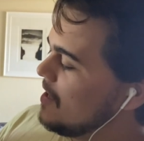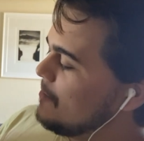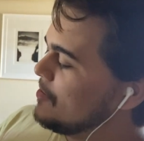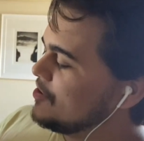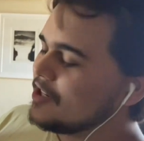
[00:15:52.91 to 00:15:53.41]

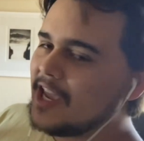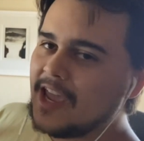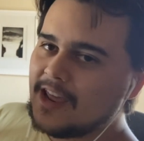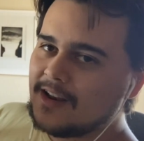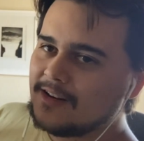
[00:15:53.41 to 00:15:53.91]
but you
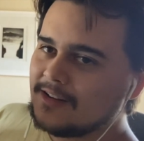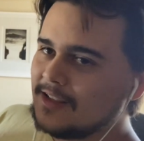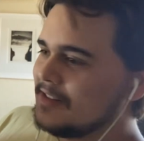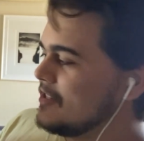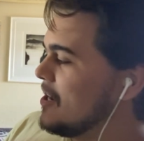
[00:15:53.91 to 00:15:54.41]
can't
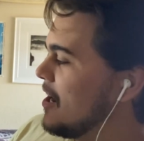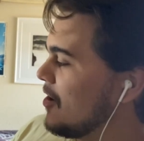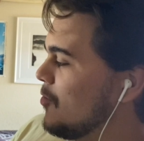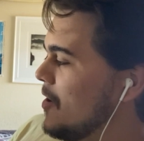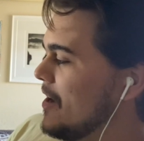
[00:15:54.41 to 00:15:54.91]
it's not
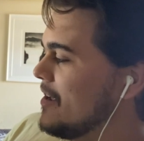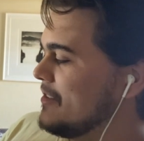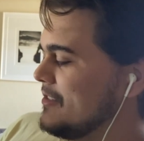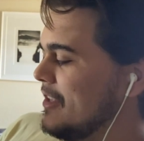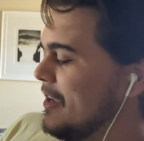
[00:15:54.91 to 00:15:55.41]
quite,
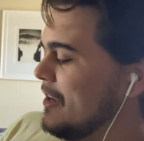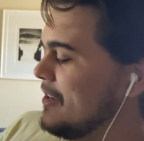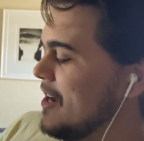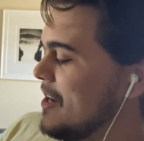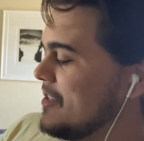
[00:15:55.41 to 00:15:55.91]
it's like
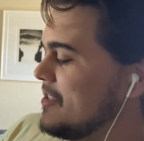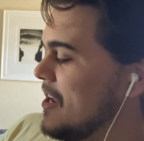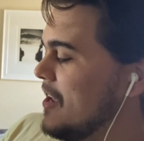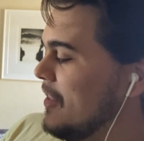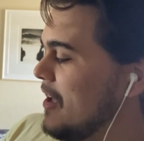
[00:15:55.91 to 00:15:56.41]
kind of
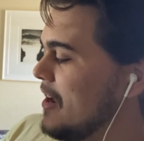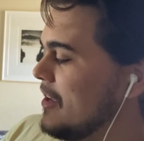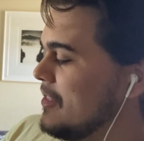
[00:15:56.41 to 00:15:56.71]
stand like.